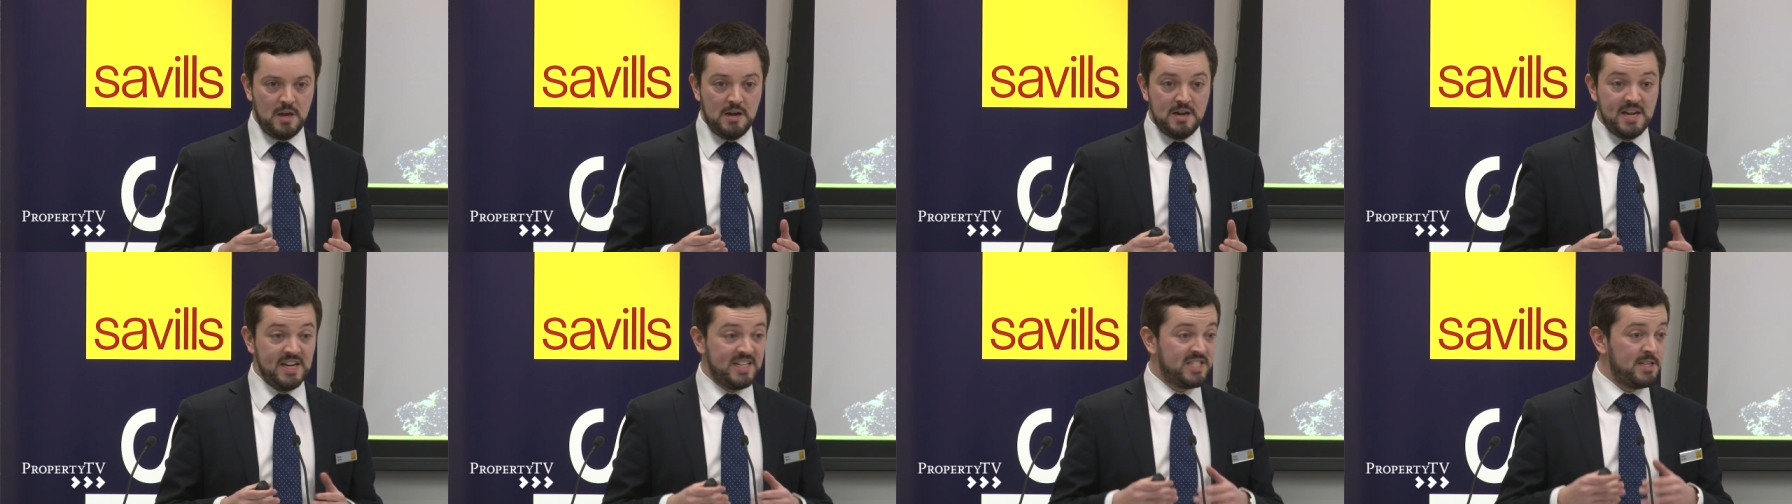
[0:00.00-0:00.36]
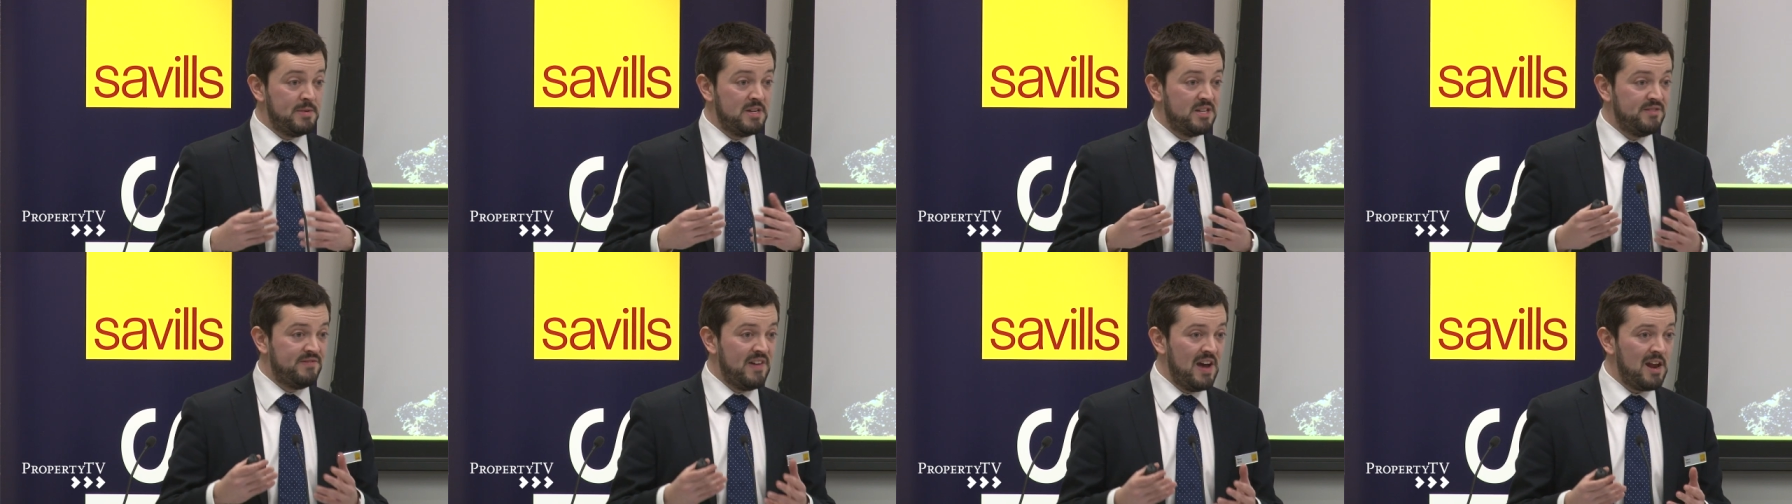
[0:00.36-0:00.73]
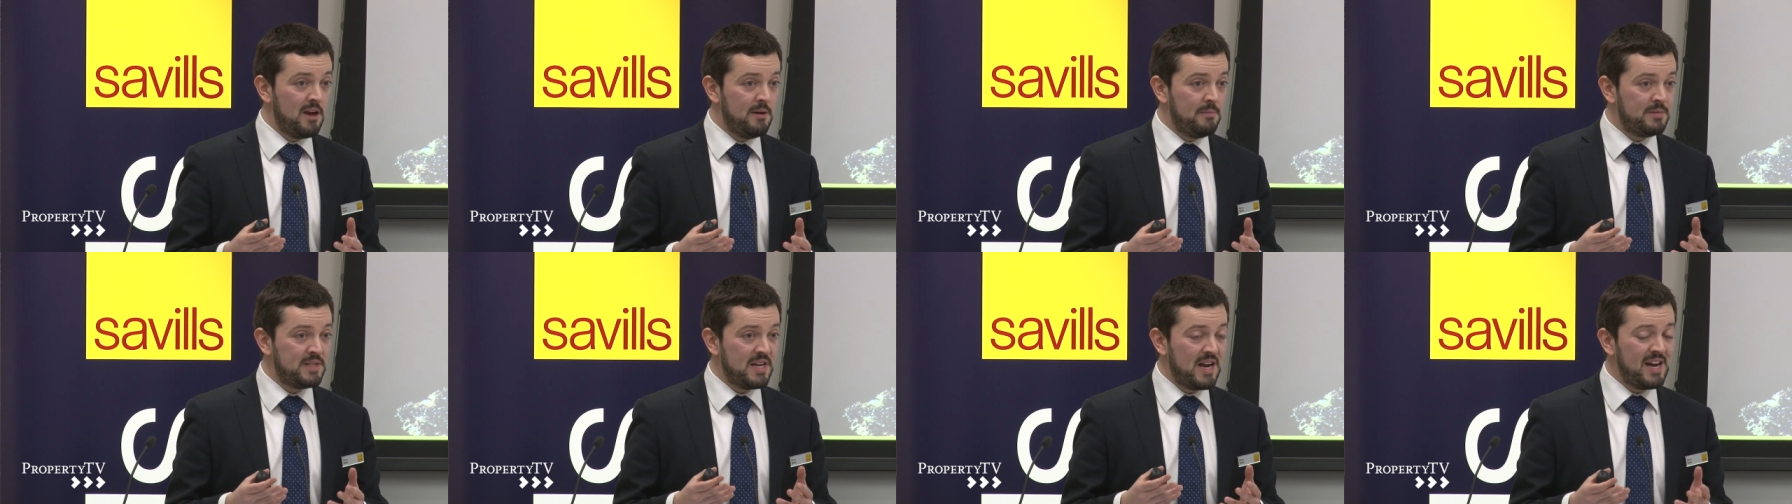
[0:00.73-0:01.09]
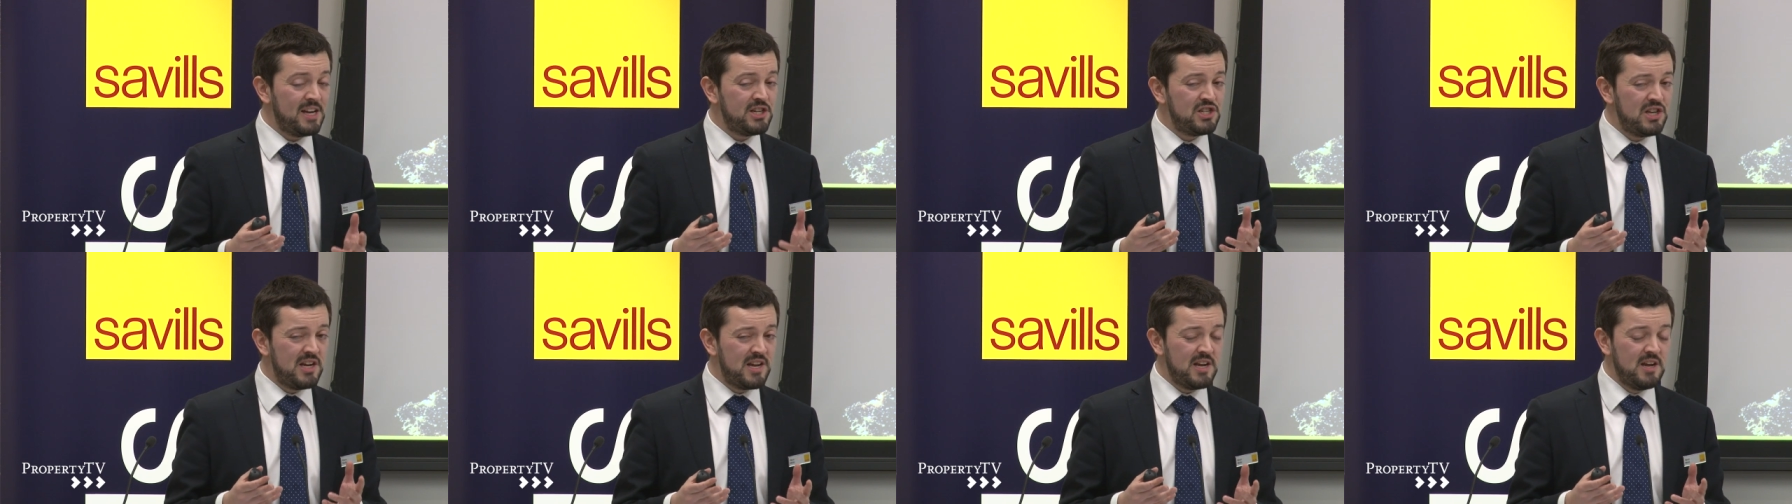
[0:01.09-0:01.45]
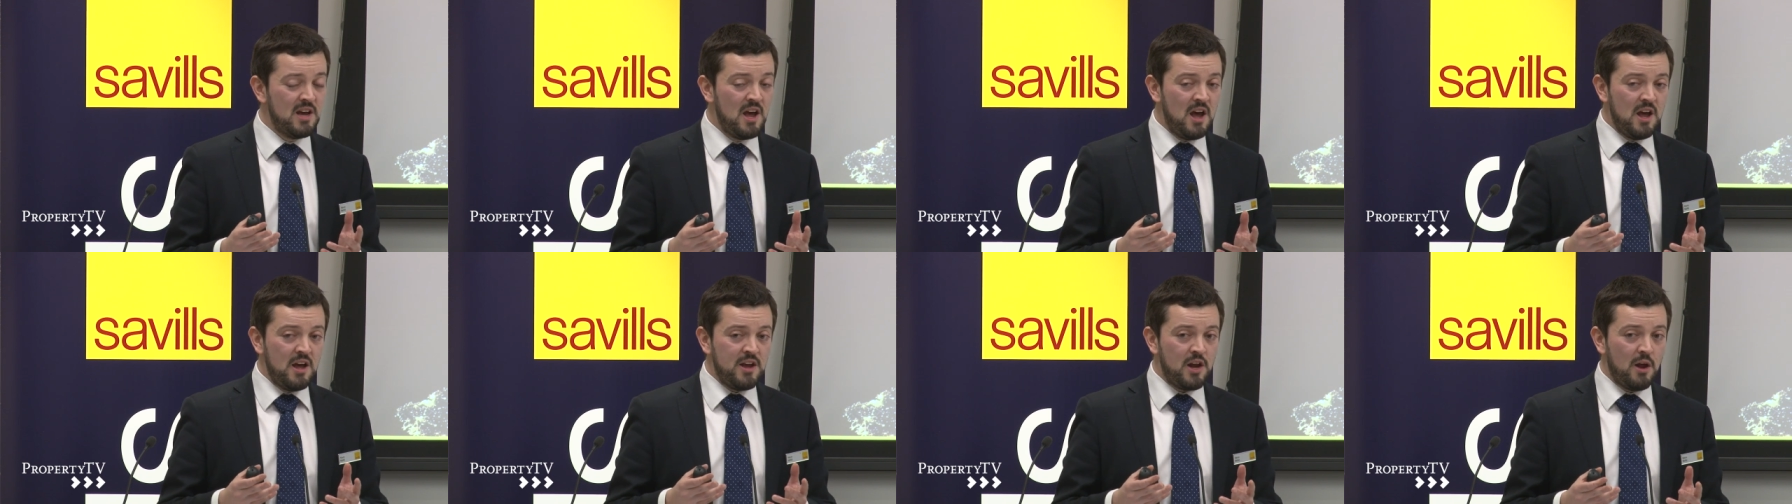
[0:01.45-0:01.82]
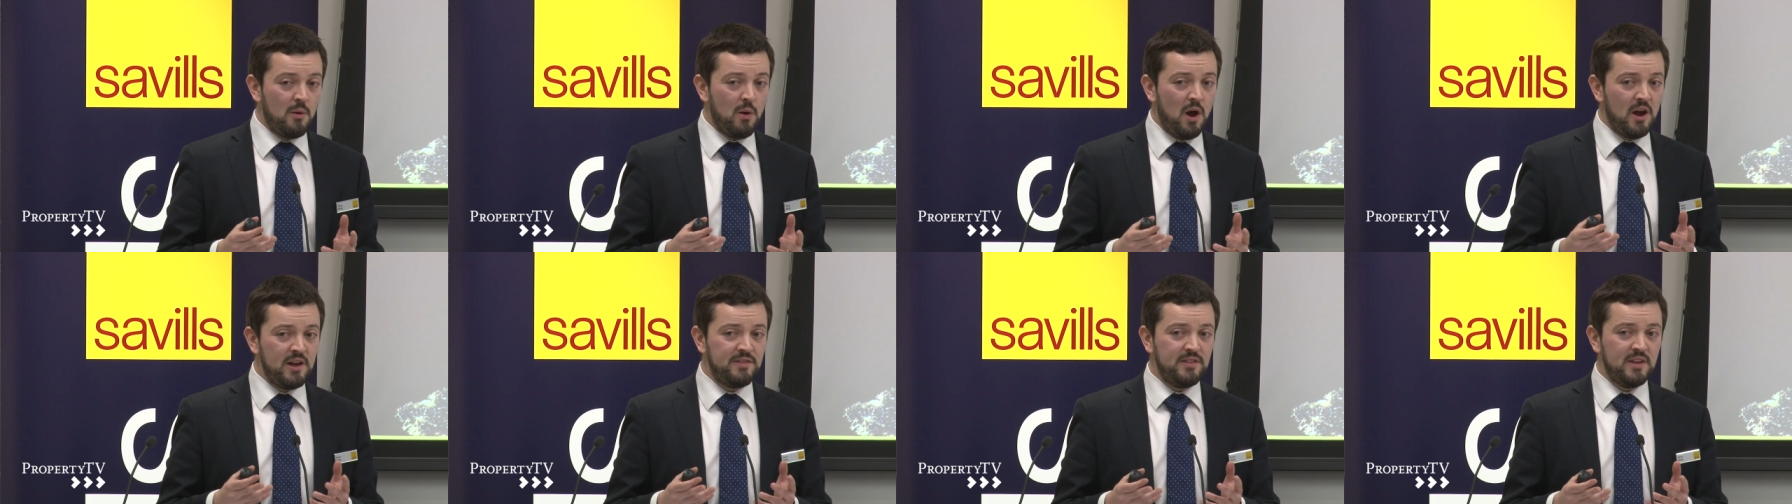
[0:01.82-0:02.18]
needs to be developed. And actually,
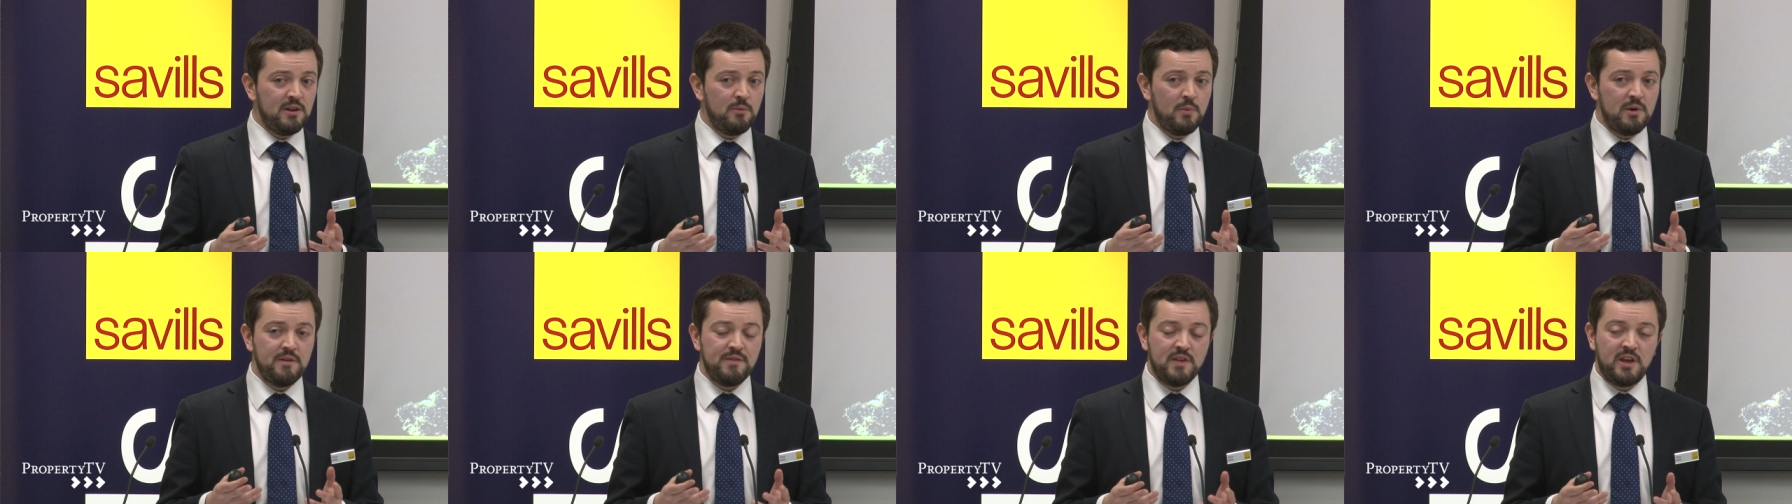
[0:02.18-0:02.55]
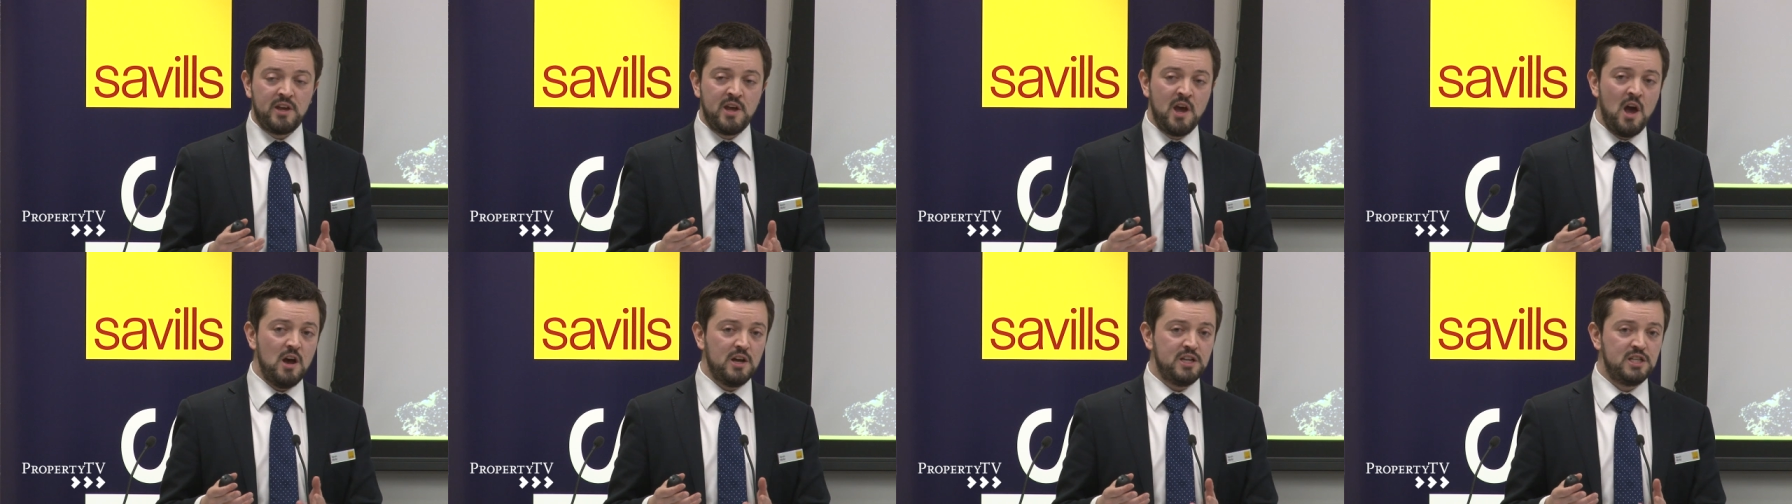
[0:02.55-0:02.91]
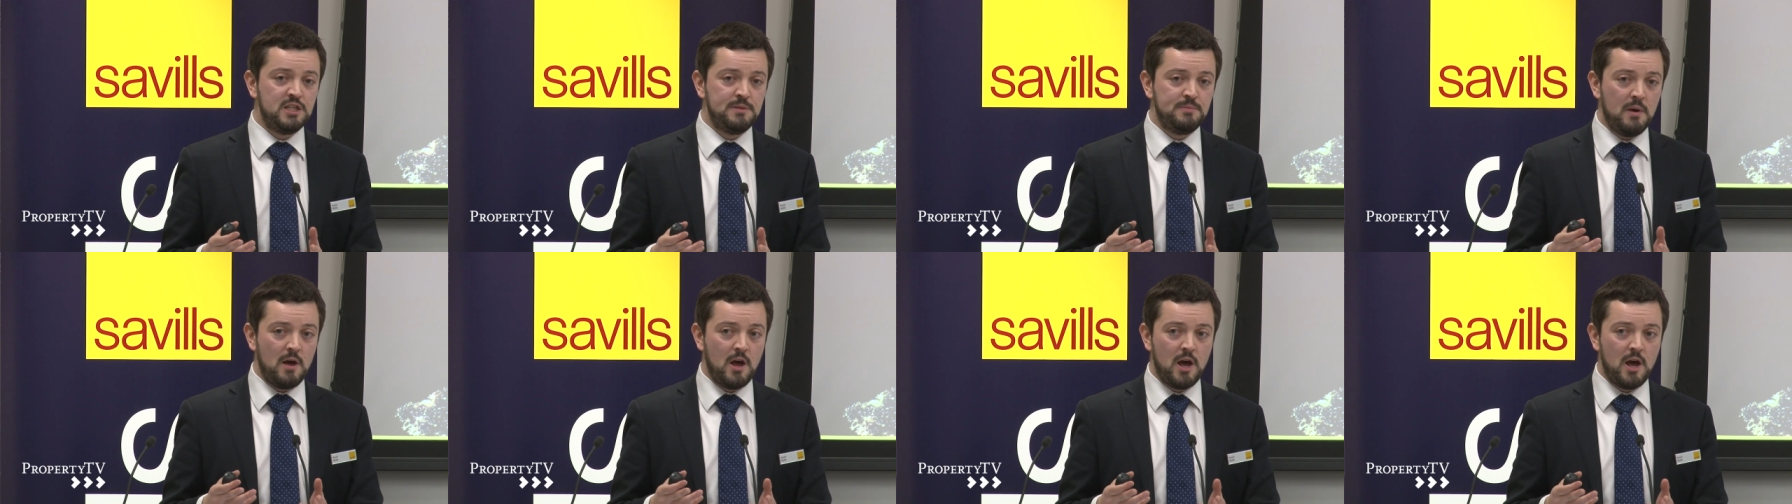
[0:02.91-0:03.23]
I think we're at the cusp.